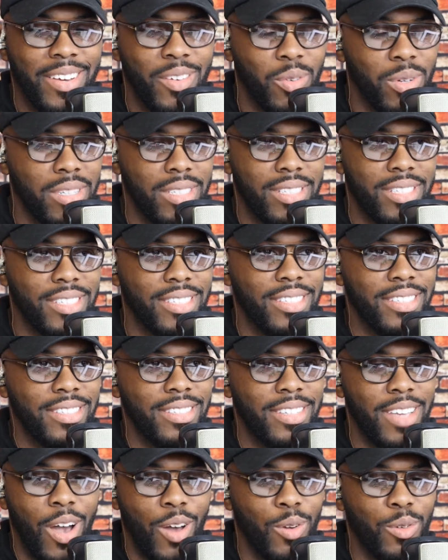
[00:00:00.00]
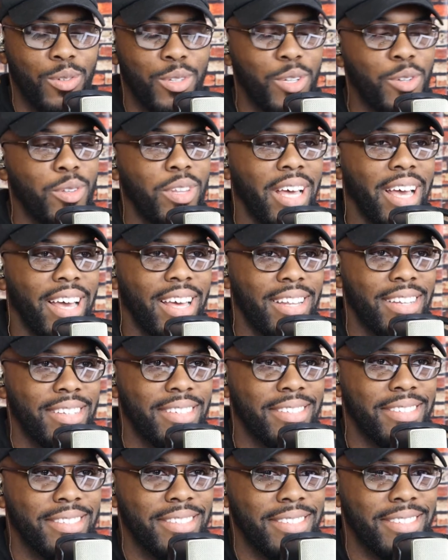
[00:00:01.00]
Well, y'all don't do that.
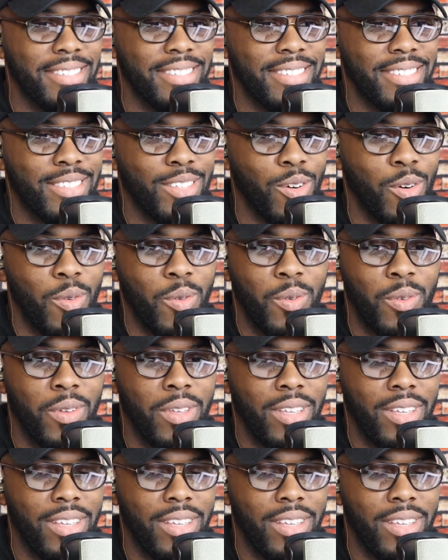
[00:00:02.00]
So, right.